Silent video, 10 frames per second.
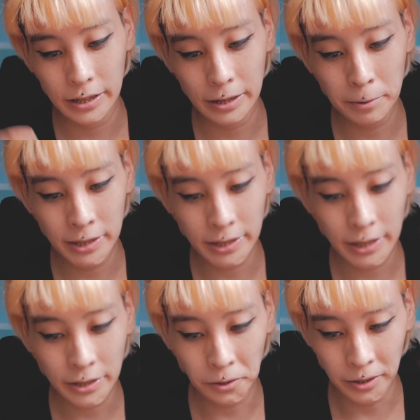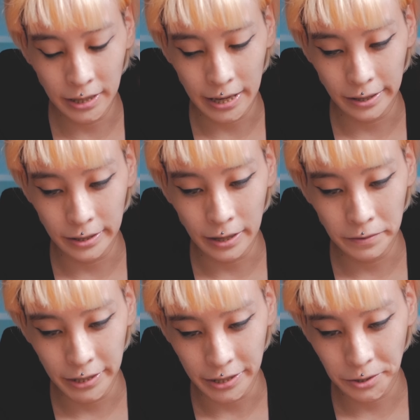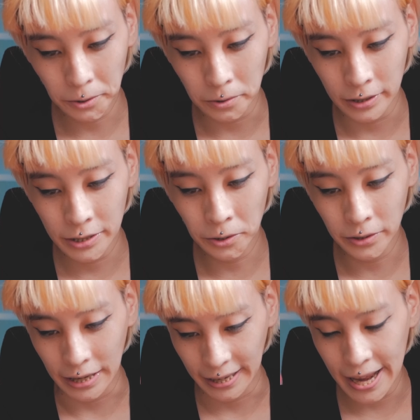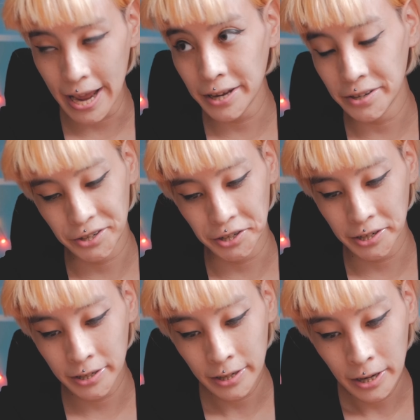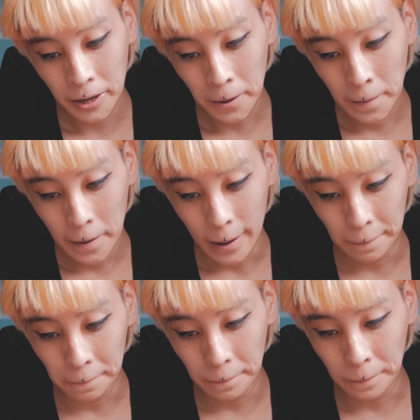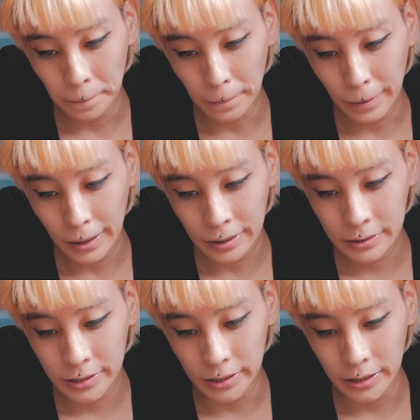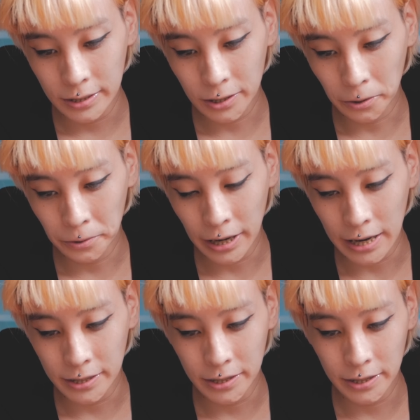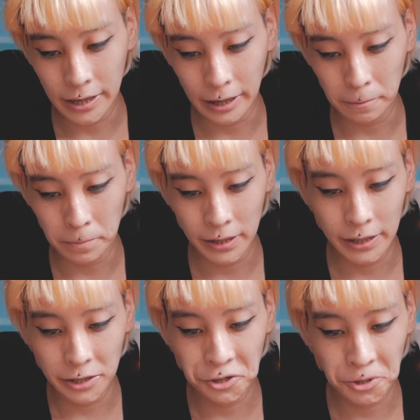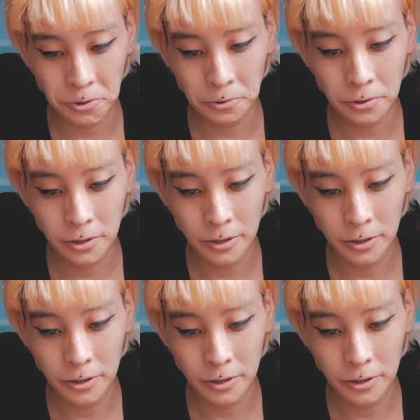I mean, this thing is only like 11 years old. It's not like ancient, but it's already has this like a big issue.